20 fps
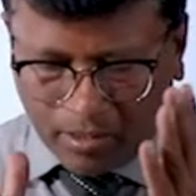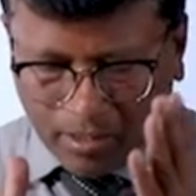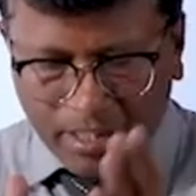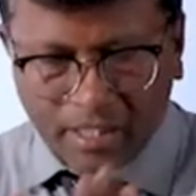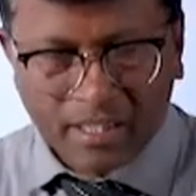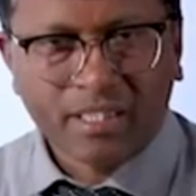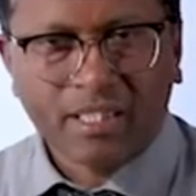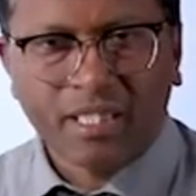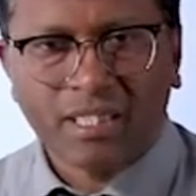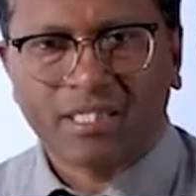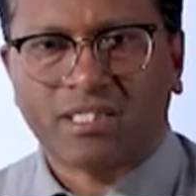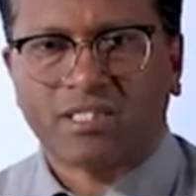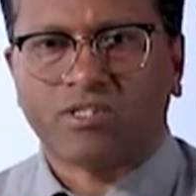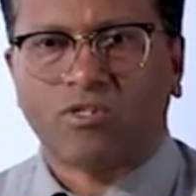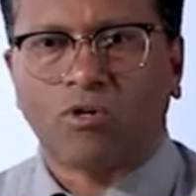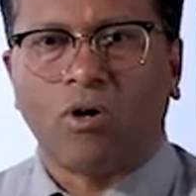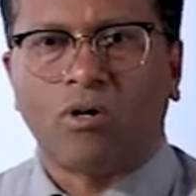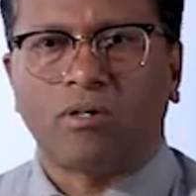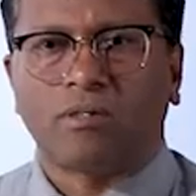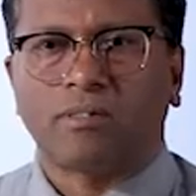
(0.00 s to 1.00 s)
insist
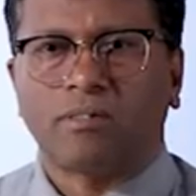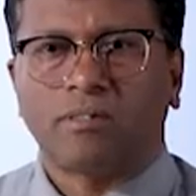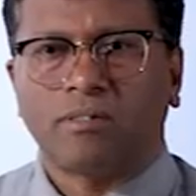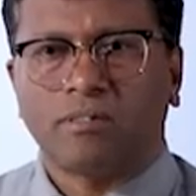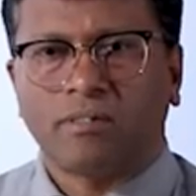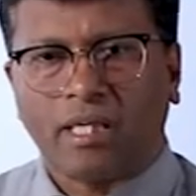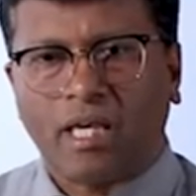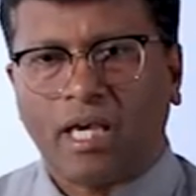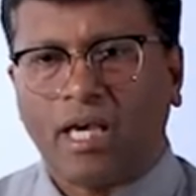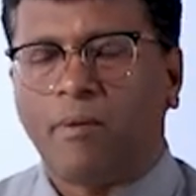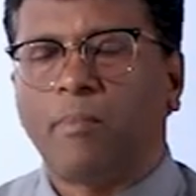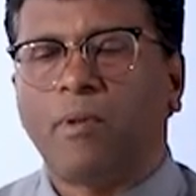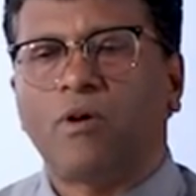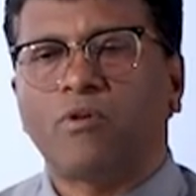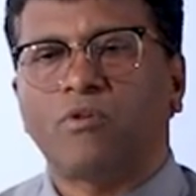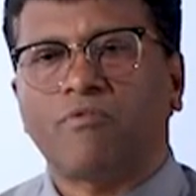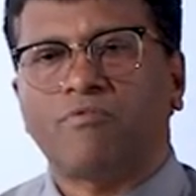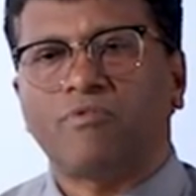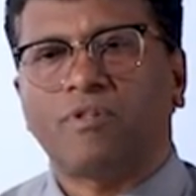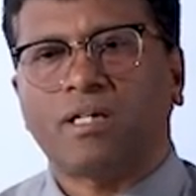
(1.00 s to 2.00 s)
on the
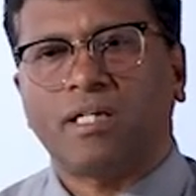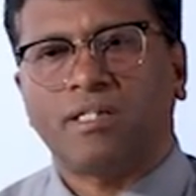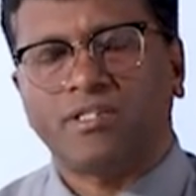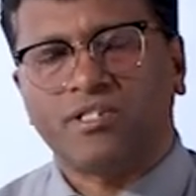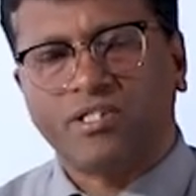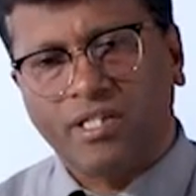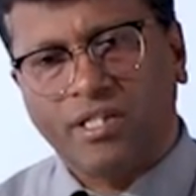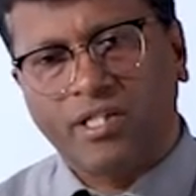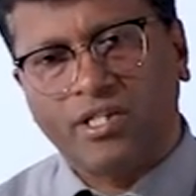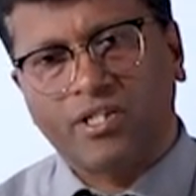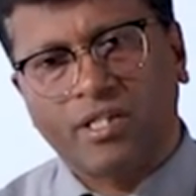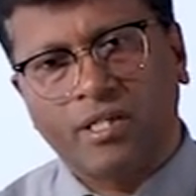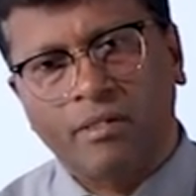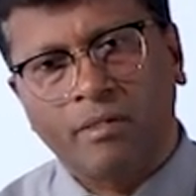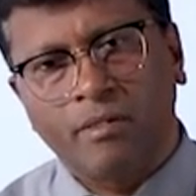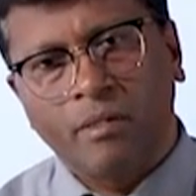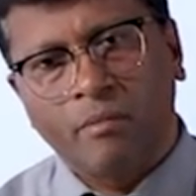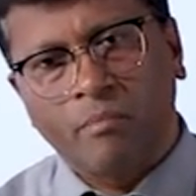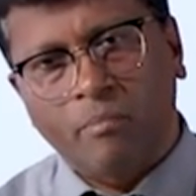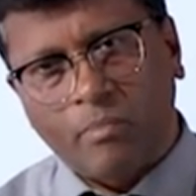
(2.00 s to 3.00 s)
amount of the consideration,
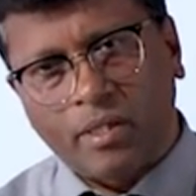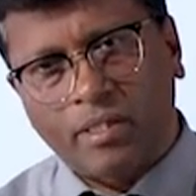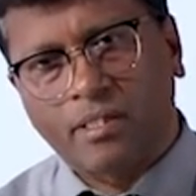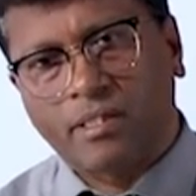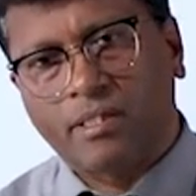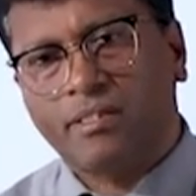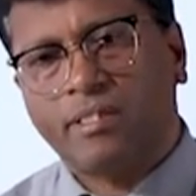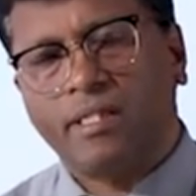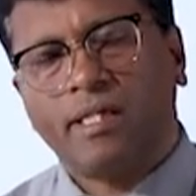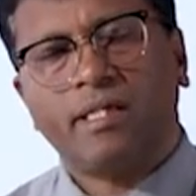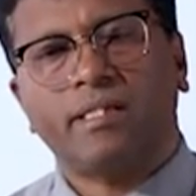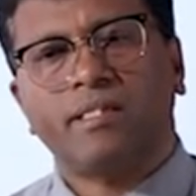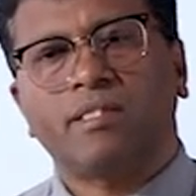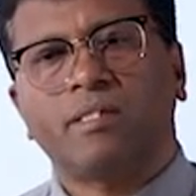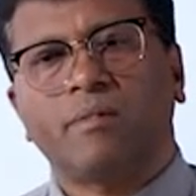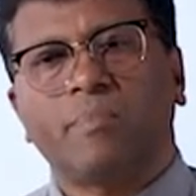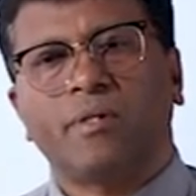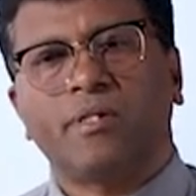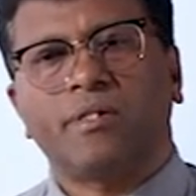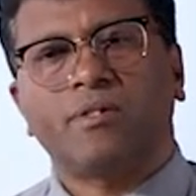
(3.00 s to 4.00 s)
but there is
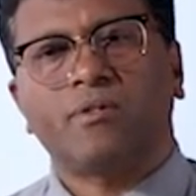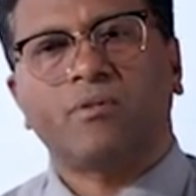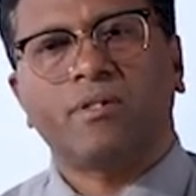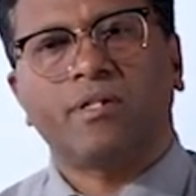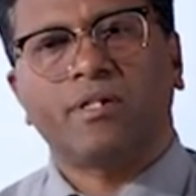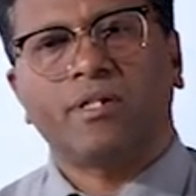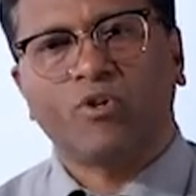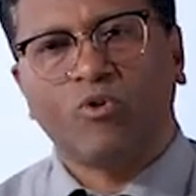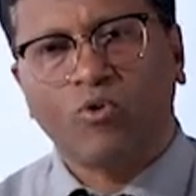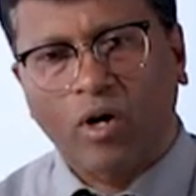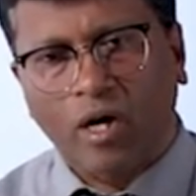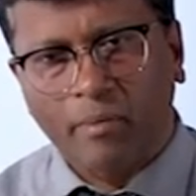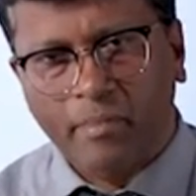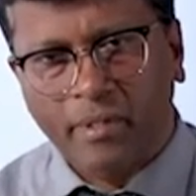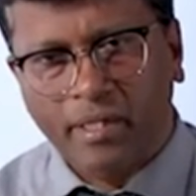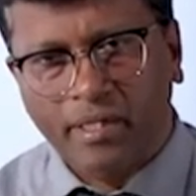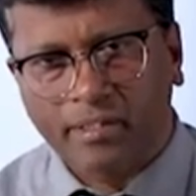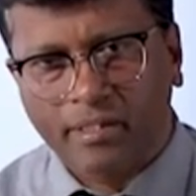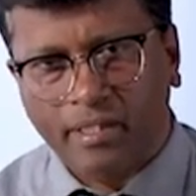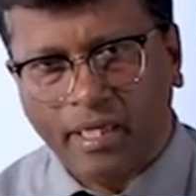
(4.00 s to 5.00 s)
a particular
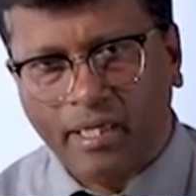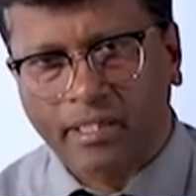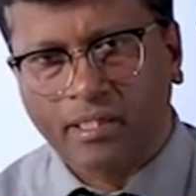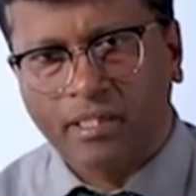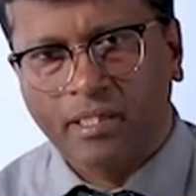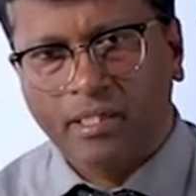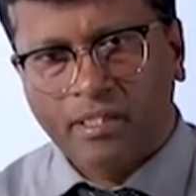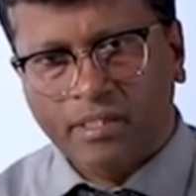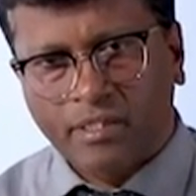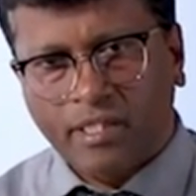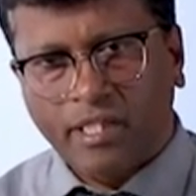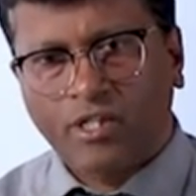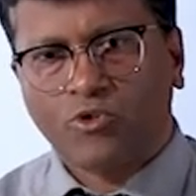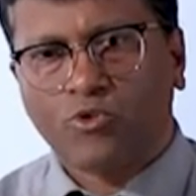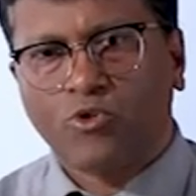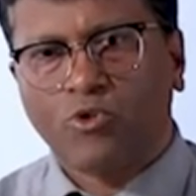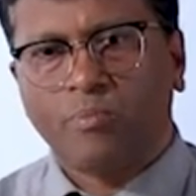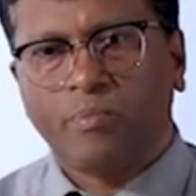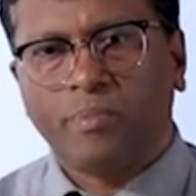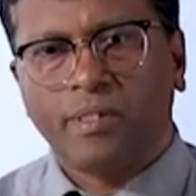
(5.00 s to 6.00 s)
requirement that there
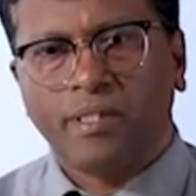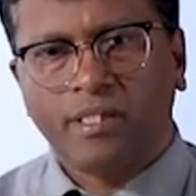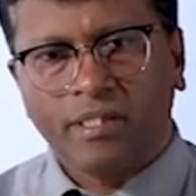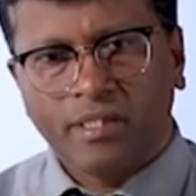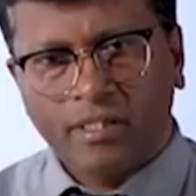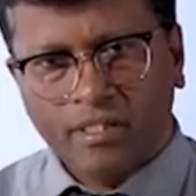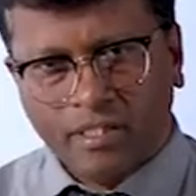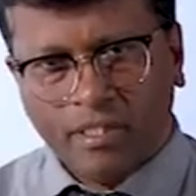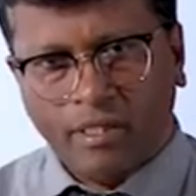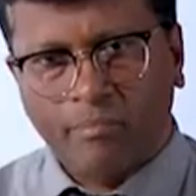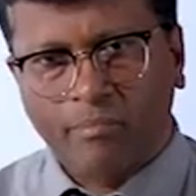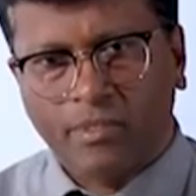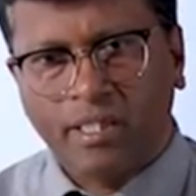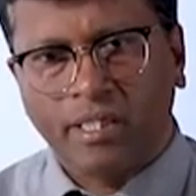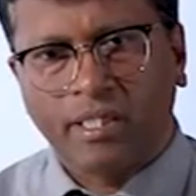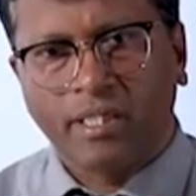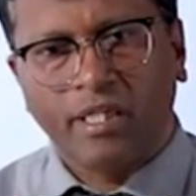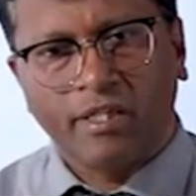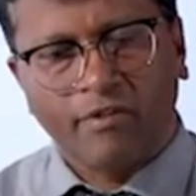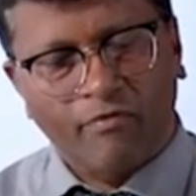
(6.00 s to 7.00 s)
should be
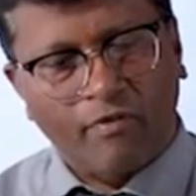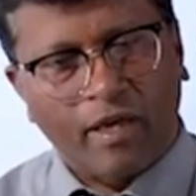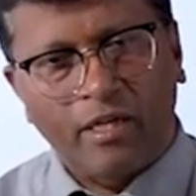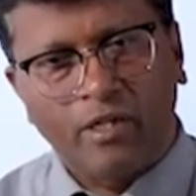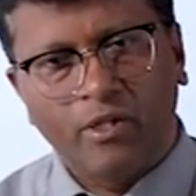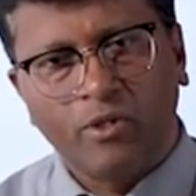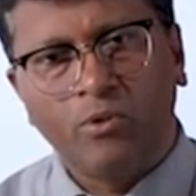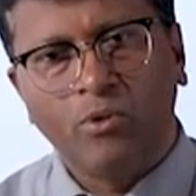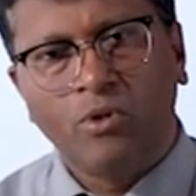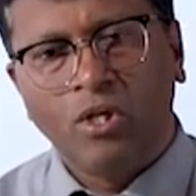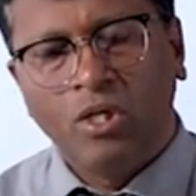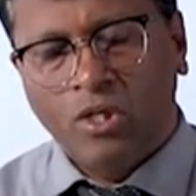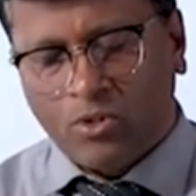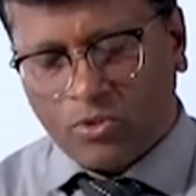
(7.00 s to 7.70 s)
something in value.